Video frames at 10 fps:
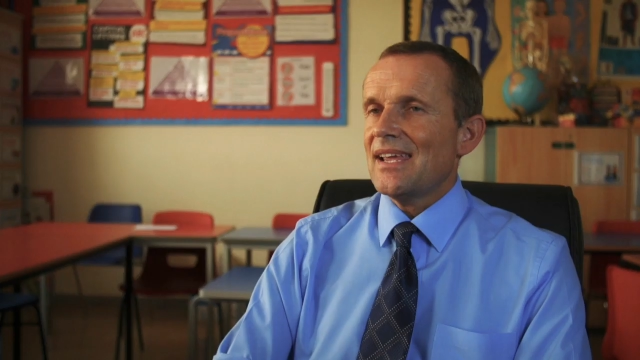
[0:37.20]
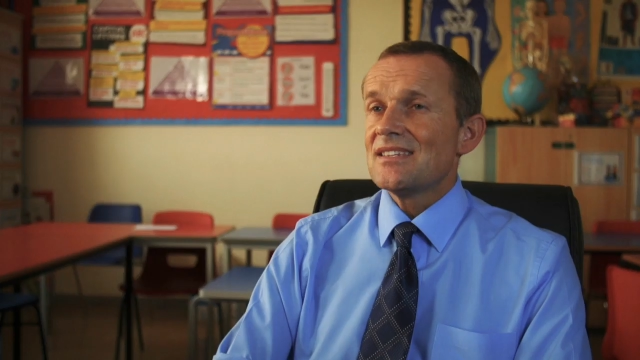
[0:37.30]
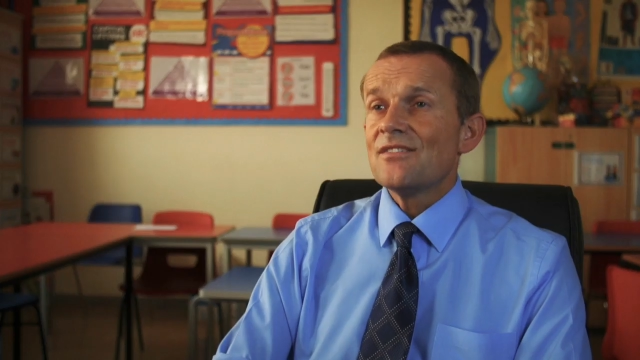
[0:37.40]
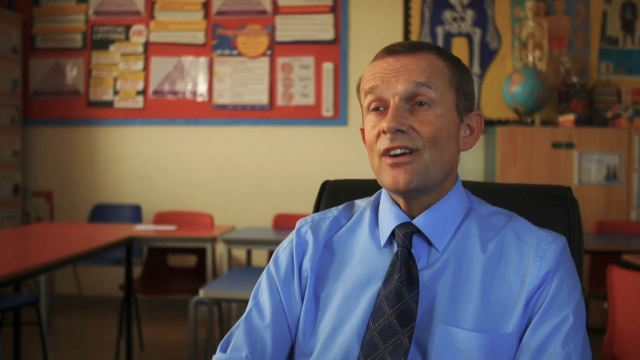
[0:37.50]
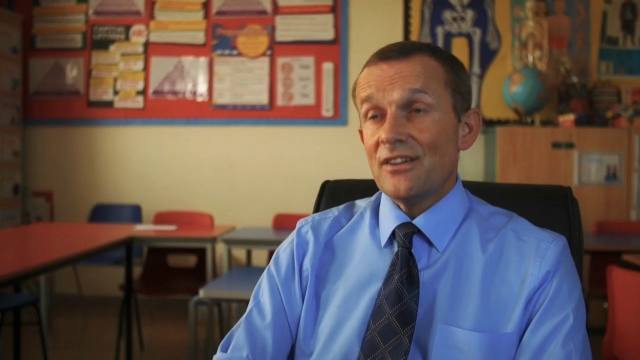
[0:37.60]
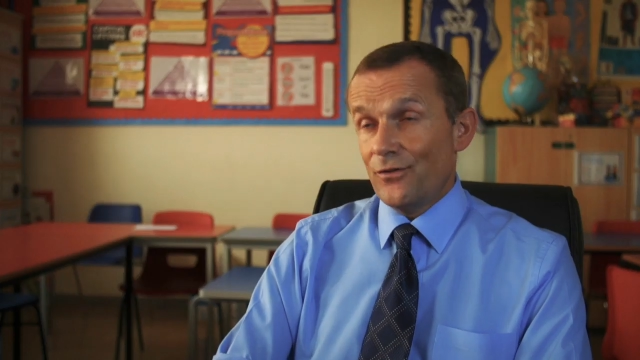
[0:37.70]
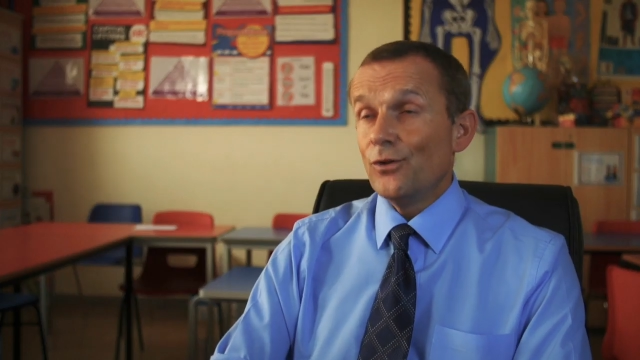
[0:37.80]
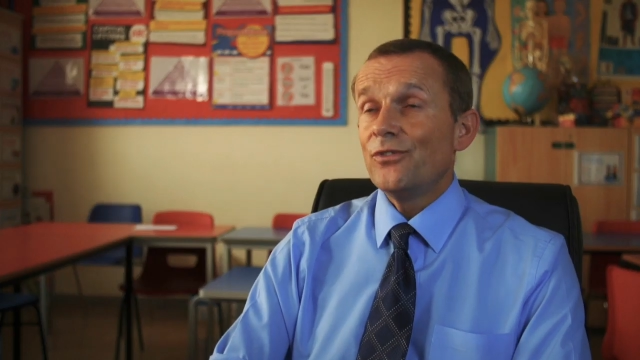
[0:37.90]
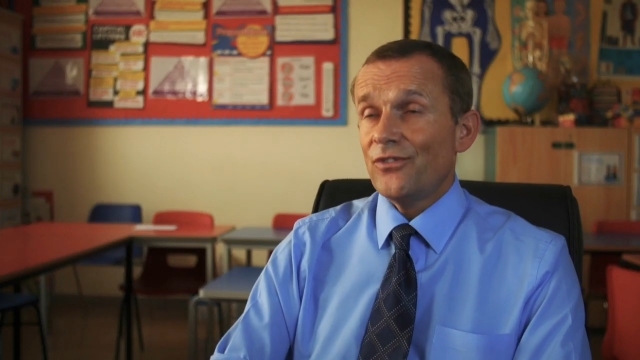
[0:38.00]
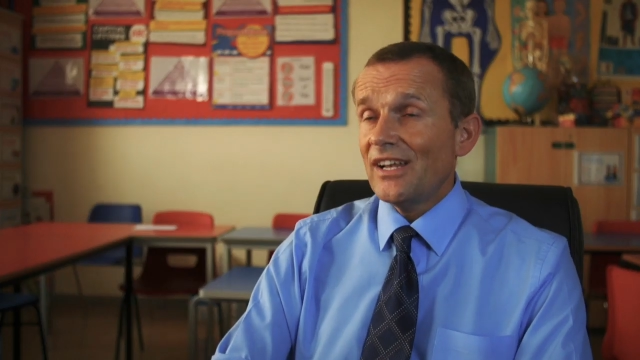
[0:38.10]
is a very
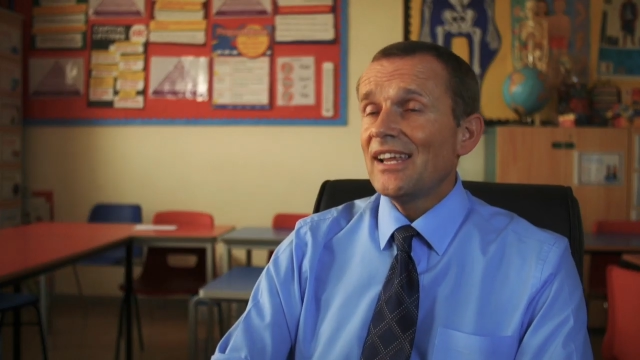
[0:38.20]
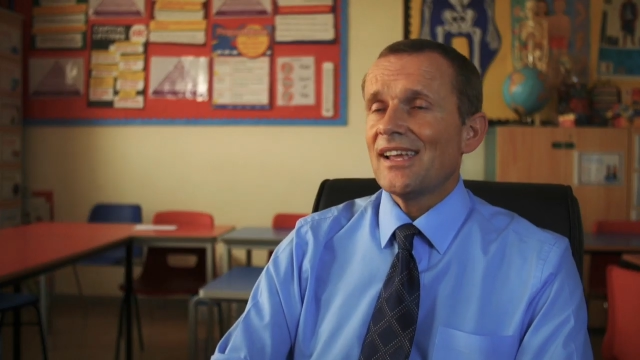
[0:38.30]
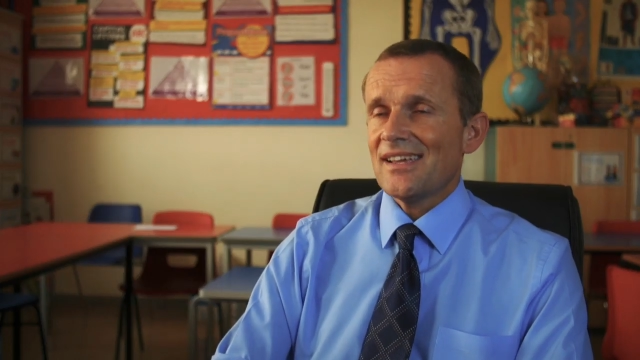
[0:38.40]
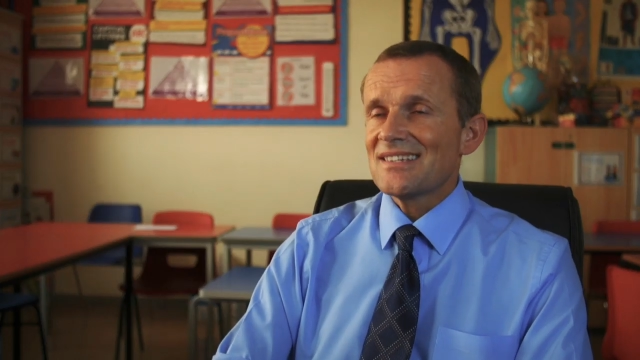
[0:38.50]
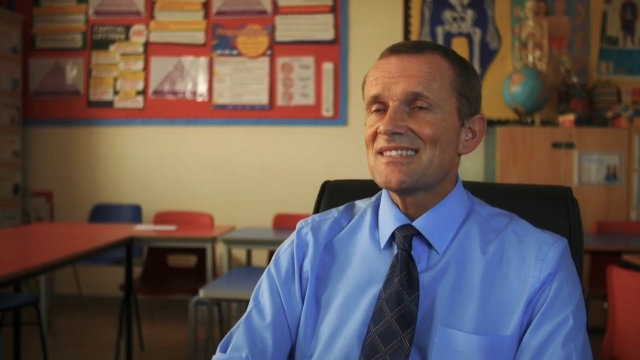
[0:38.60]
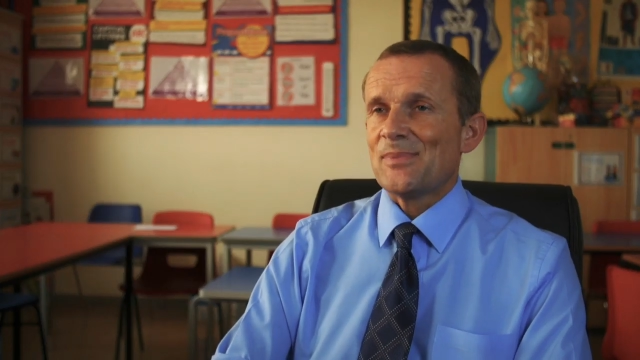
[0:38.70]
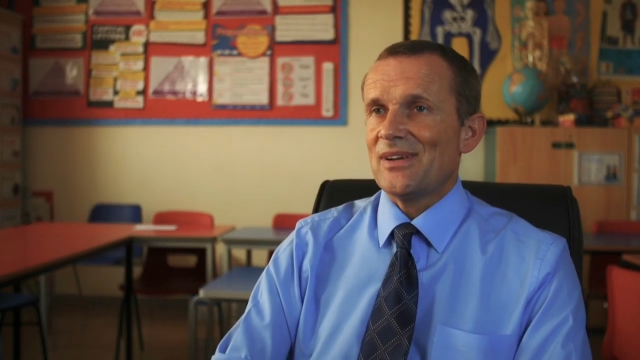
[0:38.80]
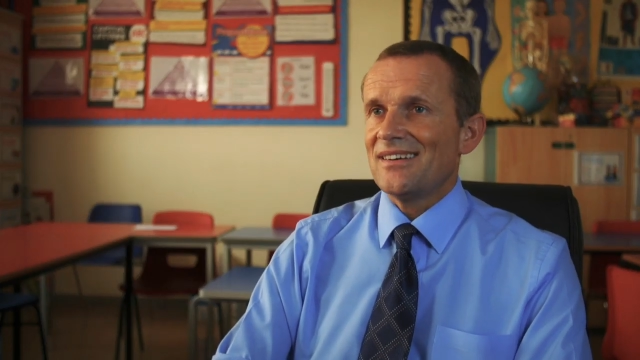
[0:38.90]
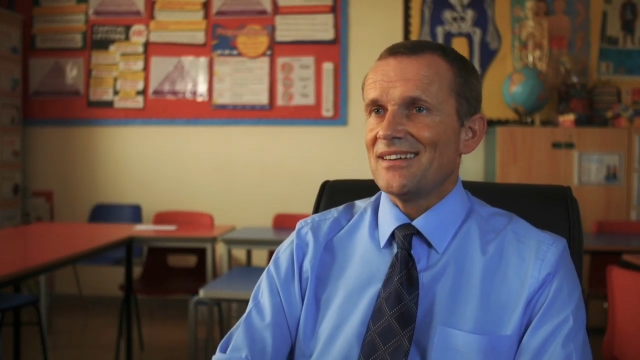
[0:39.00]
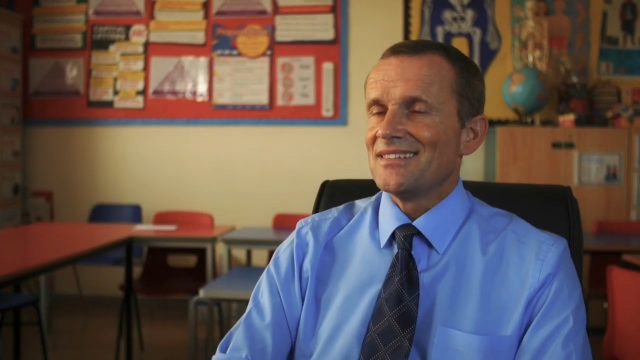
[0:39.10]
fulfilling
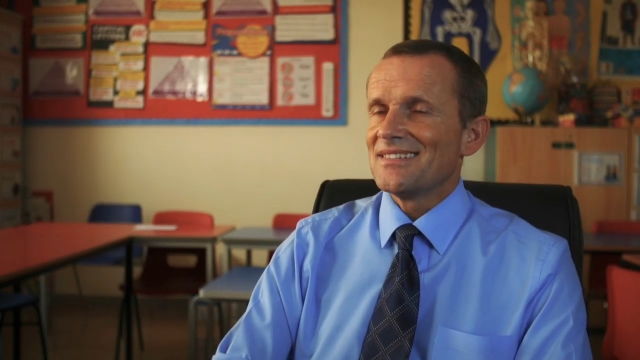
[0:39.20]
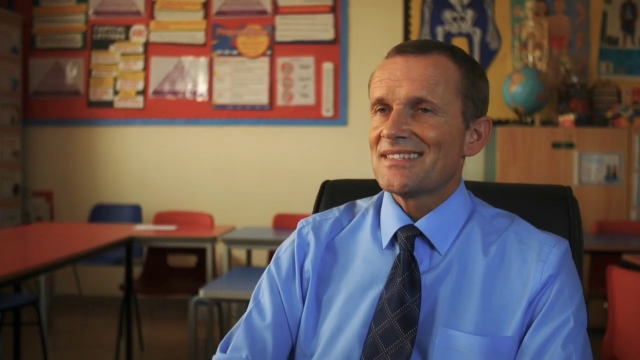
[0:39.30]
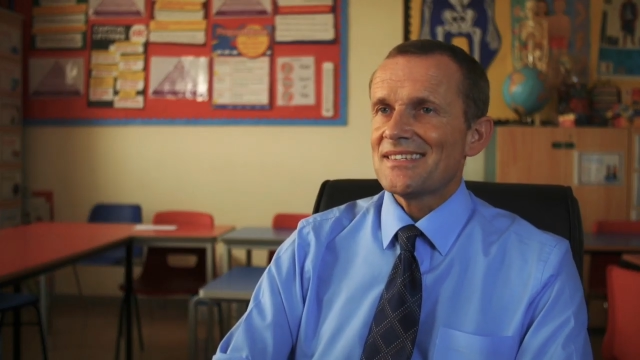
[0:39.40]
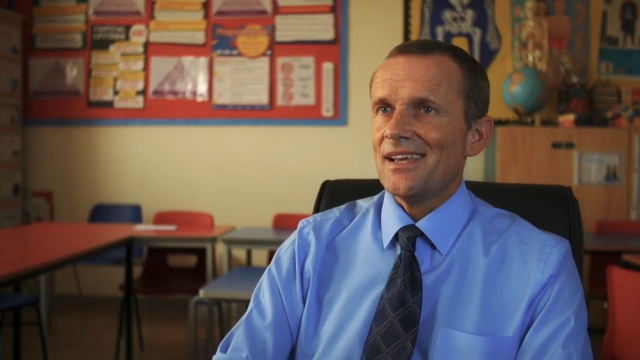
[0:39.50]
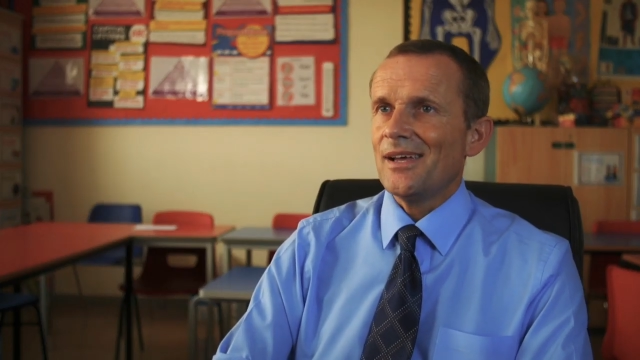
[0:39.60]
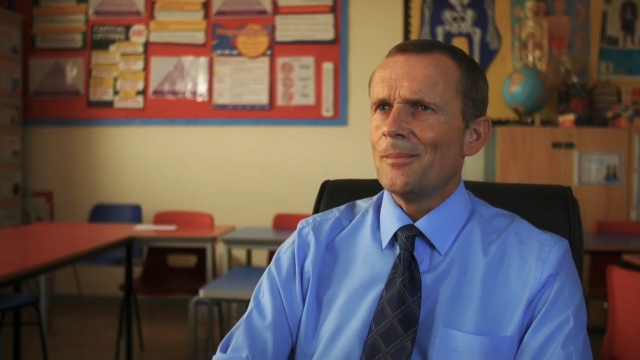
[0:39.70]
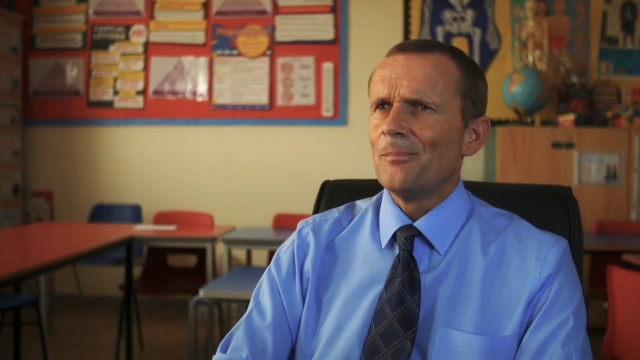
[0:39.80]
experience.